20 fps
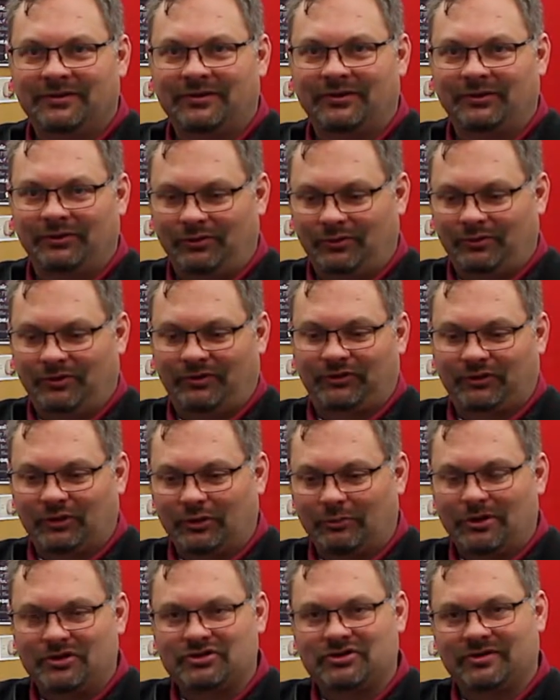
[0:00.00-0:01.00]
They're doing so
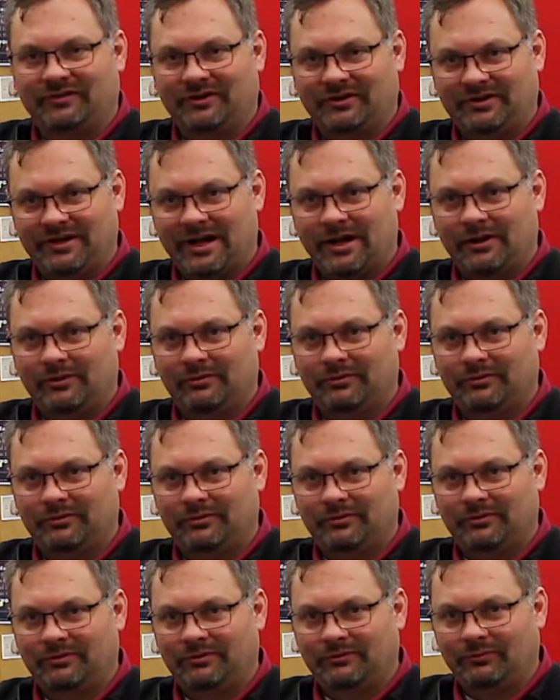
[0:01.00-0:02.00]
much of it now
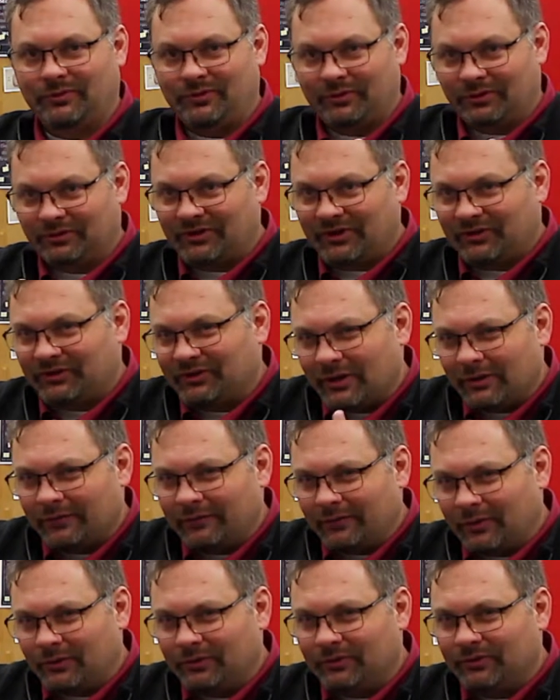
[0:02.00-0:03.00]
with their cell
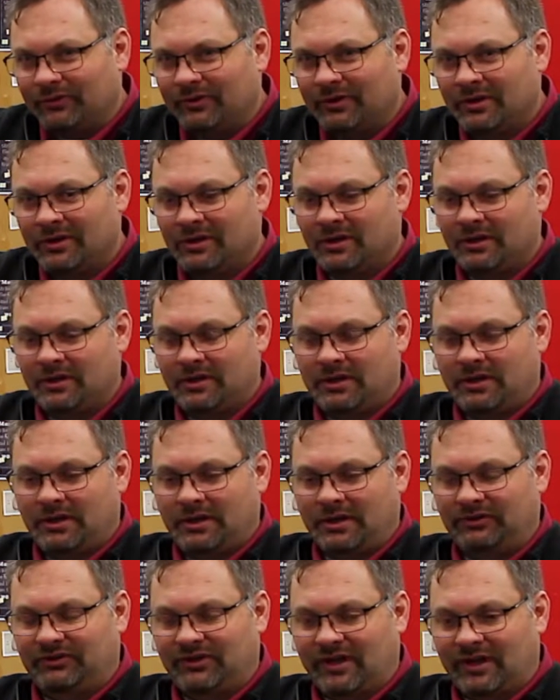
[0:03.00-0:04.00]
phones
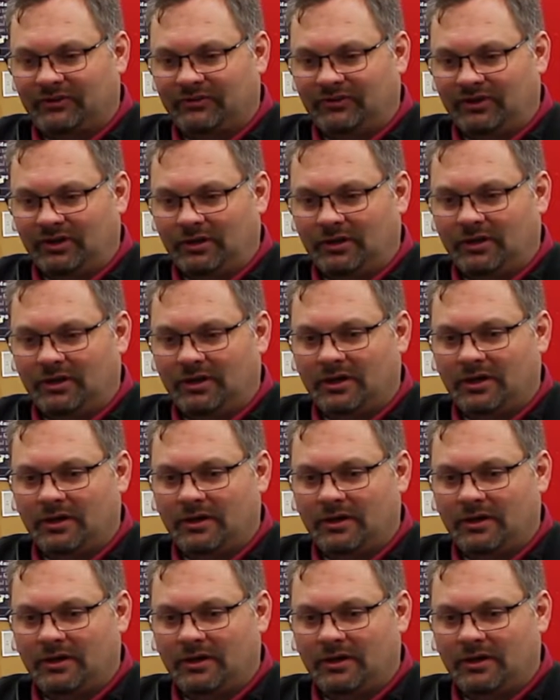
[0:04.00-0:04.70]
and texting